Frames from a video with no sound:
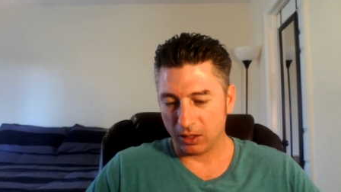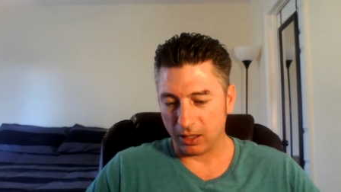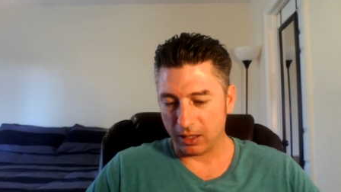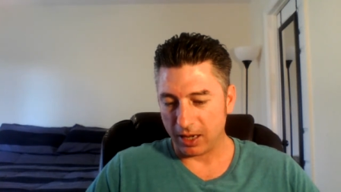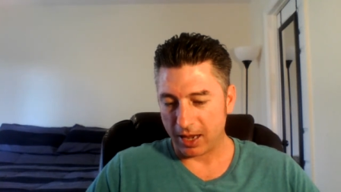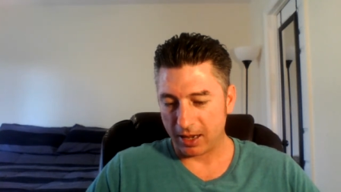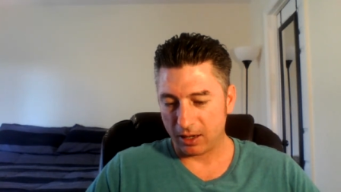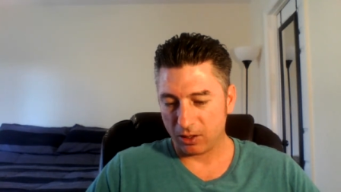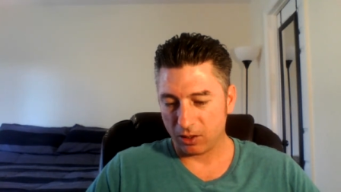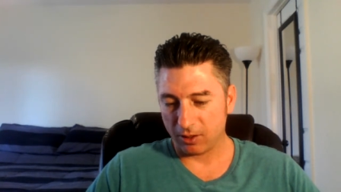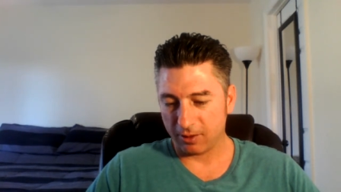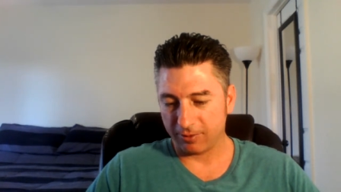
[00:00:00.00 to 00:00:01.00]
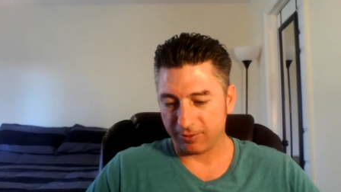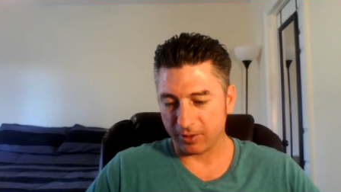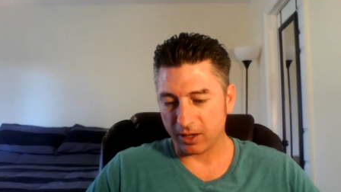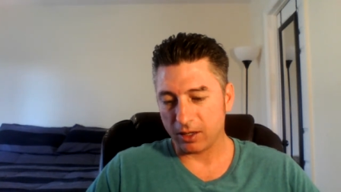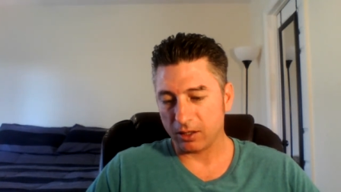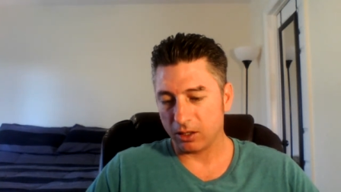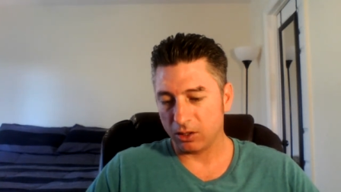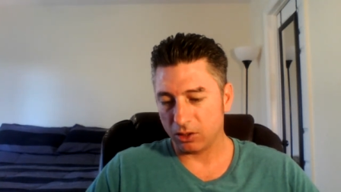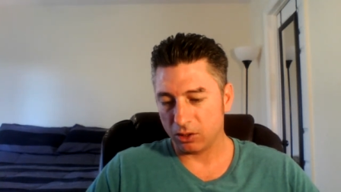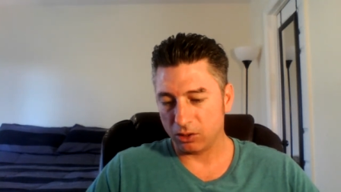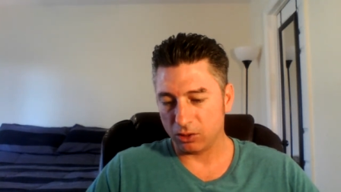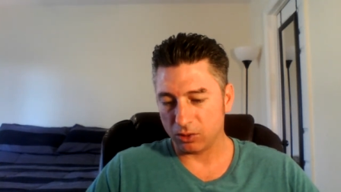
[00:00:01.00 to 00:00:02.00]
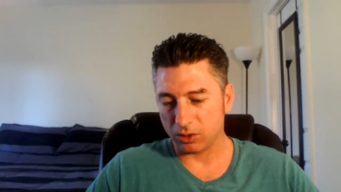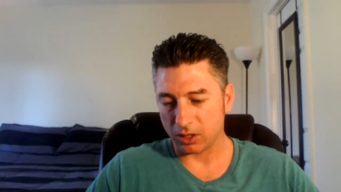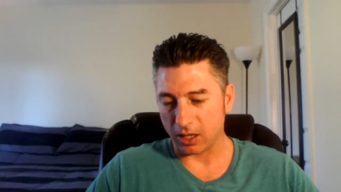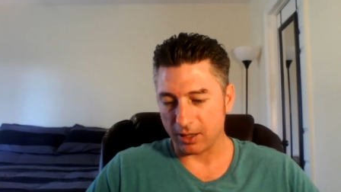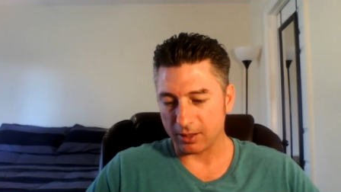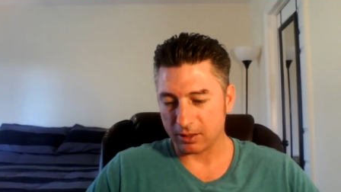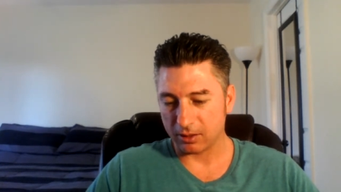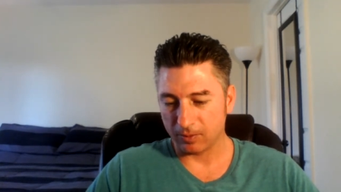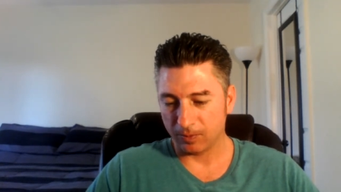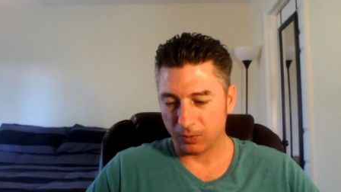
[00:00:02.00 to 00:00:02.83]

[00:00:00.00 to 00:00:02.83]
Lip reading: and had her friend introduce us.